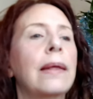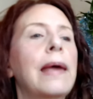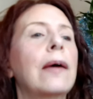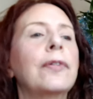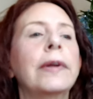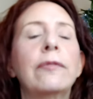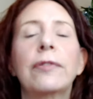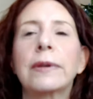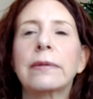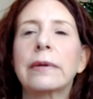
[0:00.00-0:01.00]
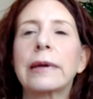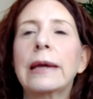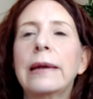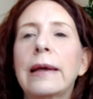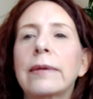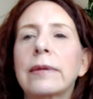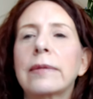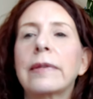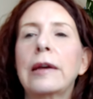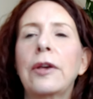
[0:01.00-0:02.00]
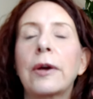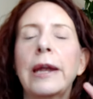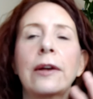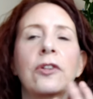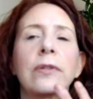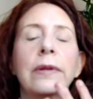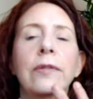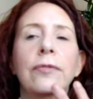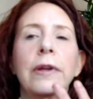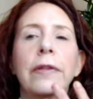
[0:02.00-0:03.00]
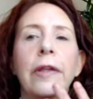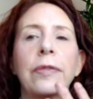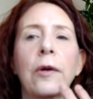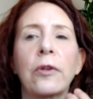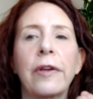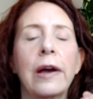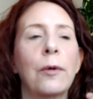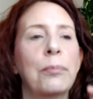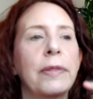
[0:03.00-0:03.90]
they have enough stickiness that you can actually feel that they're there,